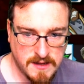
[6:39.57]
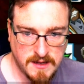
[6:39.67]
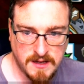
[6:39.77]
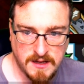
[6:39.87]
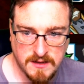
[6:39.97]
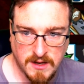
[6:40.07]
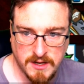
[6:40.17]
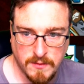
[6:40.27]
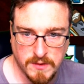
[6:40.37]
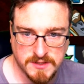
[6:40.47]
and I
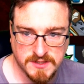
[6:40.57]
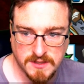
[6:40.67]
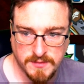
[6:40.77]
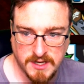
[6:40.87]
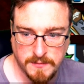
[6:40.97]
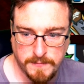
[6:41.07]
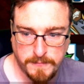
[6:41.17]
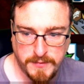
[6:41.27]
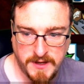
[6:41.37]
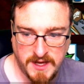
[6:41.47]
know what I'm gonna
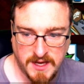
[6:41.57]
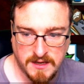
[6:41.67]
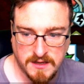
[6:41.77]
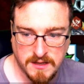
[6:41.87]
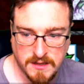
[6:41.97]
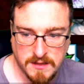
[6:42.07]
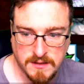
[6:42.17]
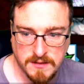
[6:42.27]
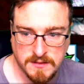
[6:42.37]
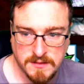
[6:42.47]
pick.
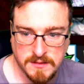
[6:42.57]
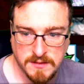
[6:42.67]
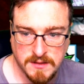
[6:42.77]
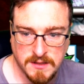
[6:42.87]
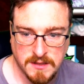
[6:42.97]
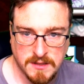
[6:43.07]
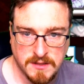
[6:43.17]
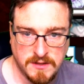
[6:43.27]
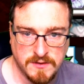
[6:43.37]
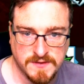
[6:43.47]

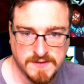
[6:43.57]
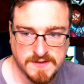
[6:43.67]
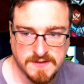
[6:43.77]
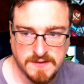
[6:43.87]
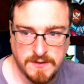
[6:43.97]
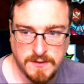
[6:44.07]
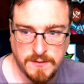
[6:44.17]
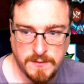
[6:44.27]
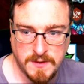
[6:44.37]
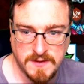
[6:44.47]
Use
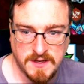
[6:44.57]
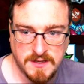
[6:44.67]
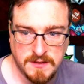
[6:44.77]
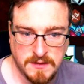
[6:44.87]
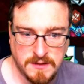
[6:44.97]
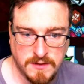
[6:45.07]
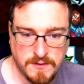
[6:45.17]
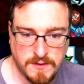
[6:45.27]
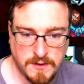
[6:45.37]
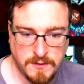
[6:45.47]
you, and then
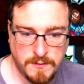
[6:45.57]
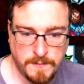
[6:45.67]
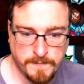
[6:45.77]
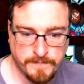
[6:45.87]
you.